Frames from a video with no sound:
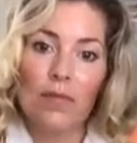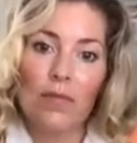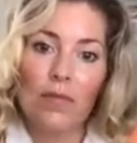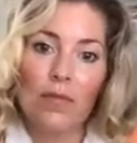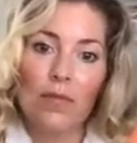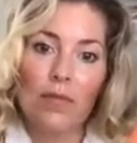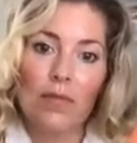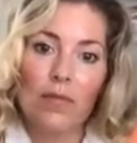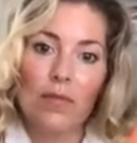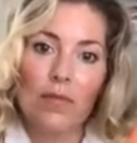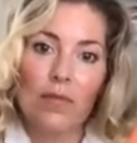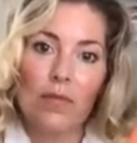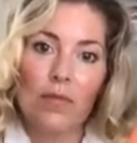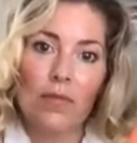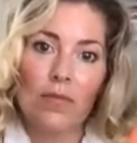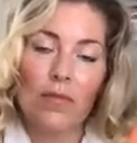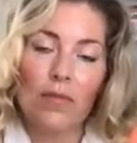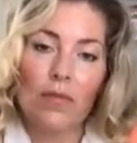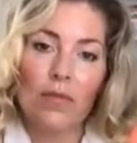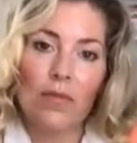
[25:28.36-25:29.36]

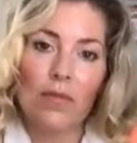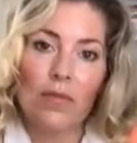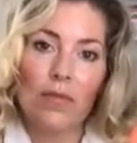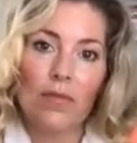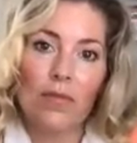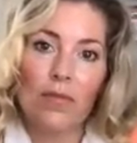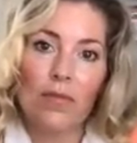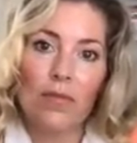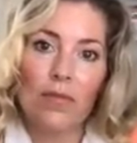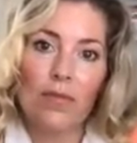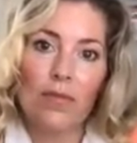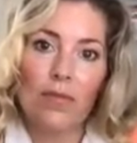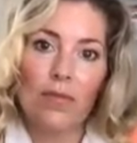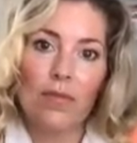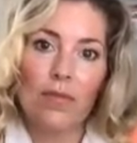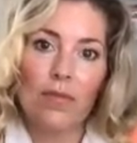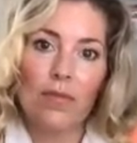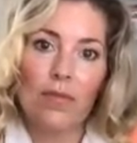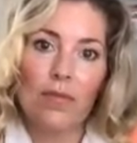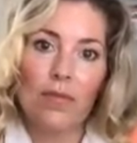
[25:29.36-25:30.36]

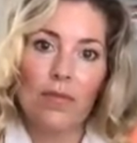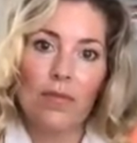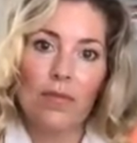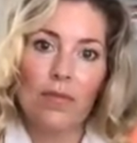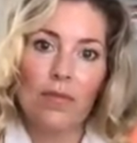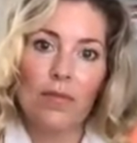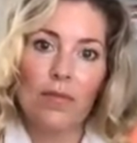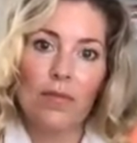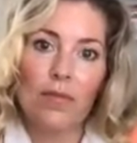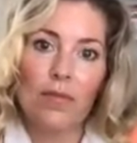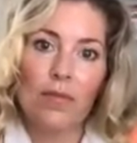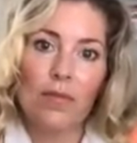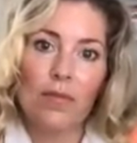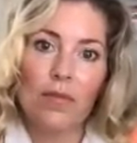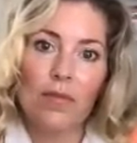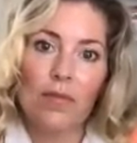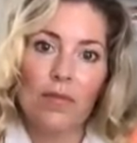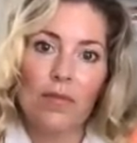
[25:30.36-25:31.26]
The person shown says nothing.